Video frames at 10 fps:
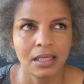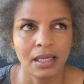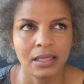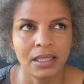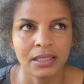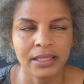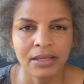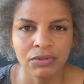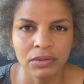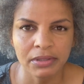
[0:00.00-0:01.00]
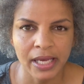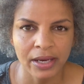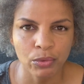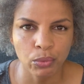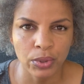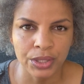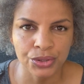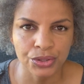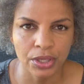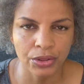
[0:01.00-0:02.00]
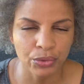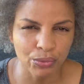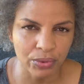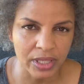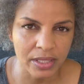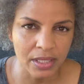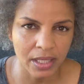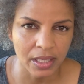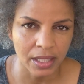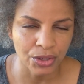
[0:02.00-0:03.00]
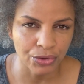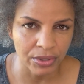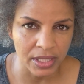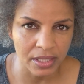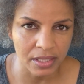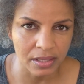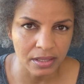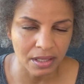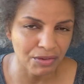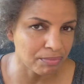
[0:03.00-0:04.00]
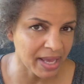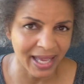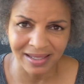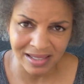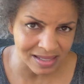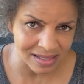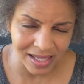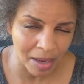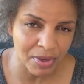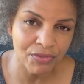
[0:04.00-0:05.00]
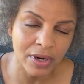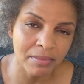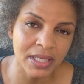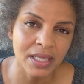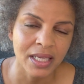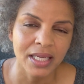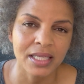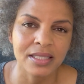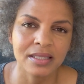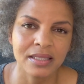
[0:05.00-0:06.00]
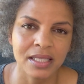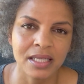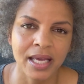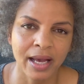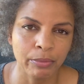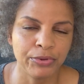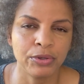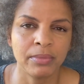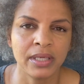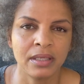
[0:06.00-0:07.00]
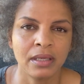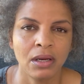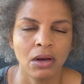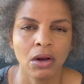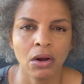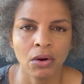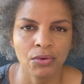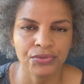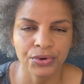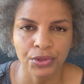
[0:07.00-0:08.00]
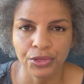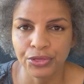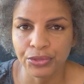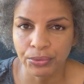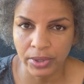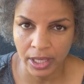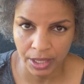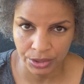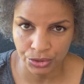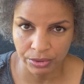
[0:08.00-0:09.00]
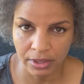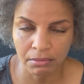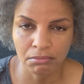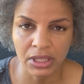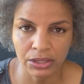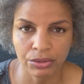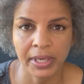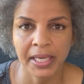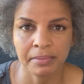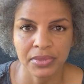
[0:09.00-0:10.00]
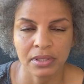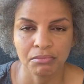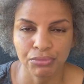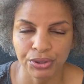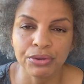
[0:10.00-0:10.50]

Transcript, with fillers: the level at which the risk increases of badness coming from it is the albumin over 300 milligrams per